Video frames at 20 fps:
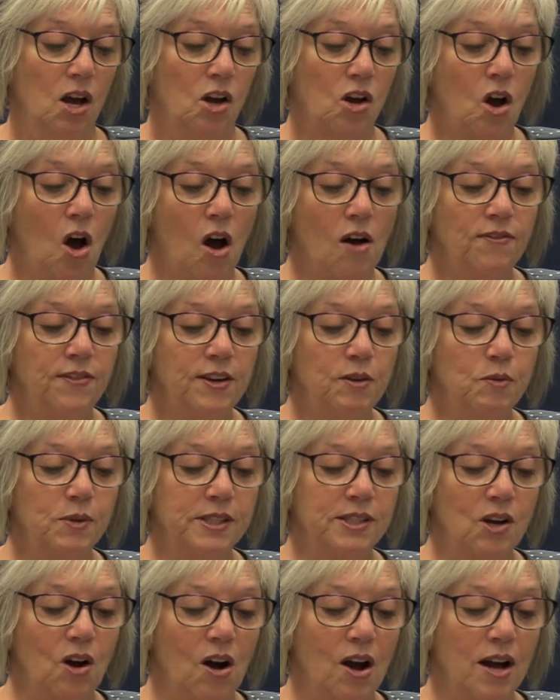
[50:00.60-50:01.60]
Coffee
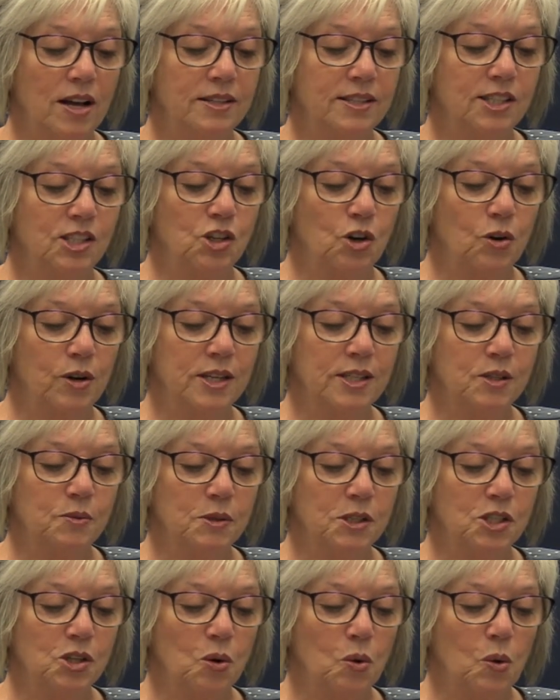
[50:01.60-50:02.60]
was on, stories
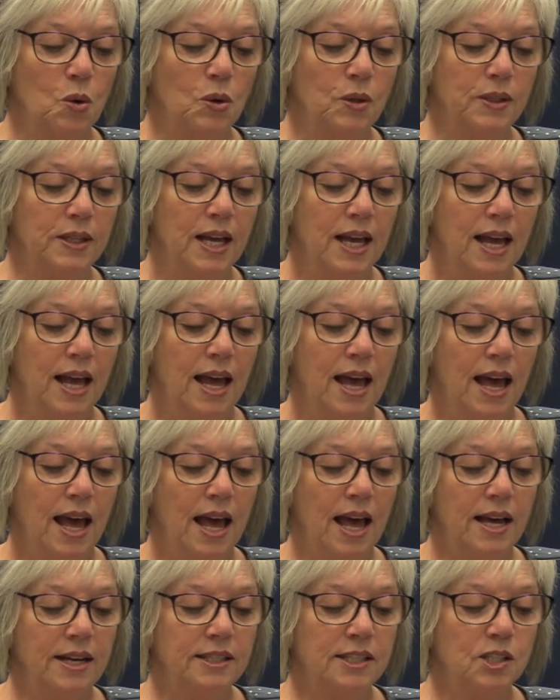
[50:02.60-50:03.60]
were told,
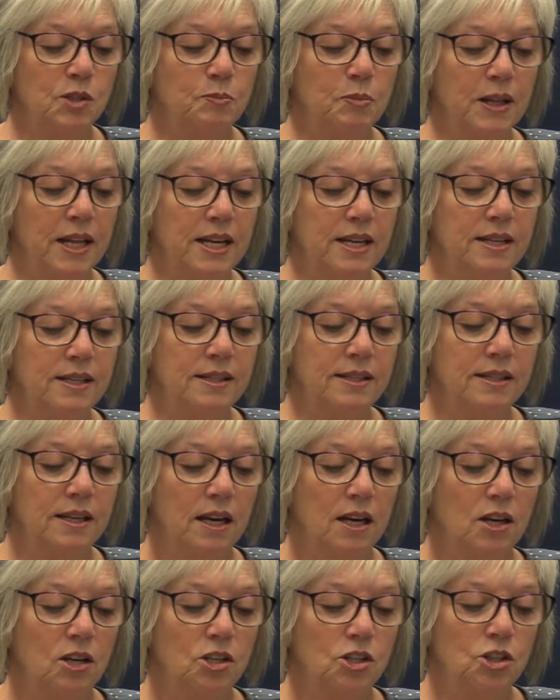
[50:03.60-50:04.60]
and displays
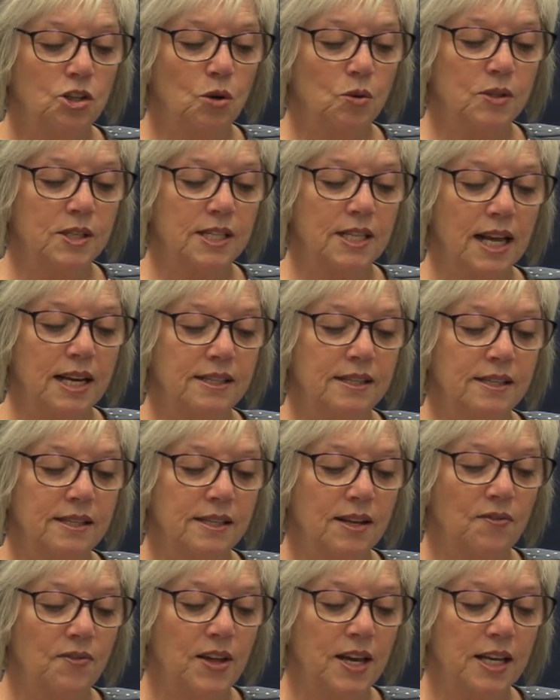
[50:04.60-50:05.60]
showed
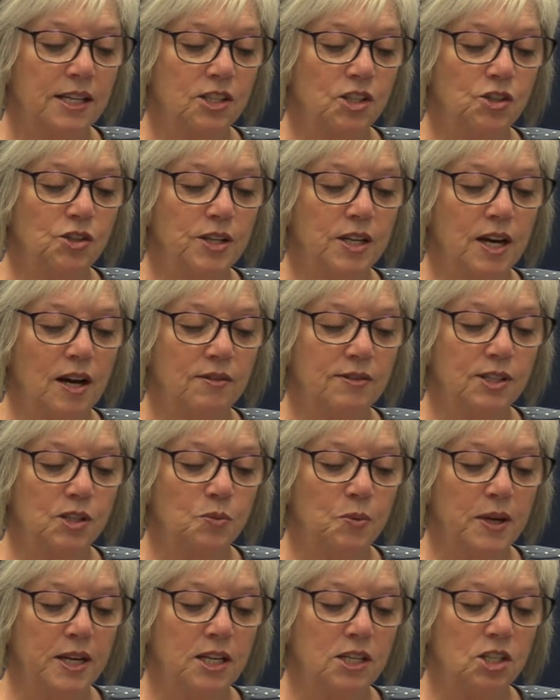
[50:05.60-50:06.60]
slices of the history of
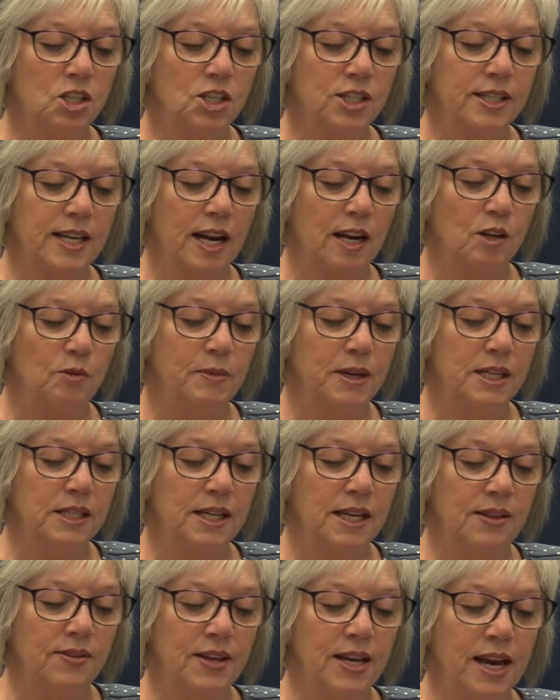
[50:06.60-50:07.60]
Swedish
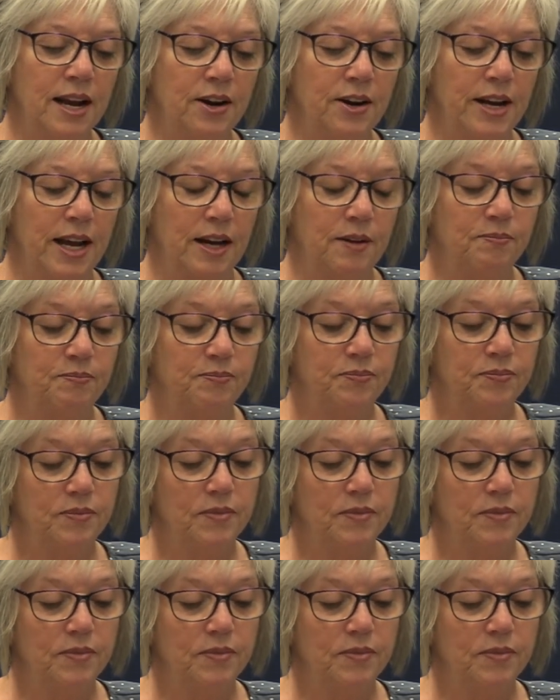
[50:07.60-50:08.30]
settlement in the area.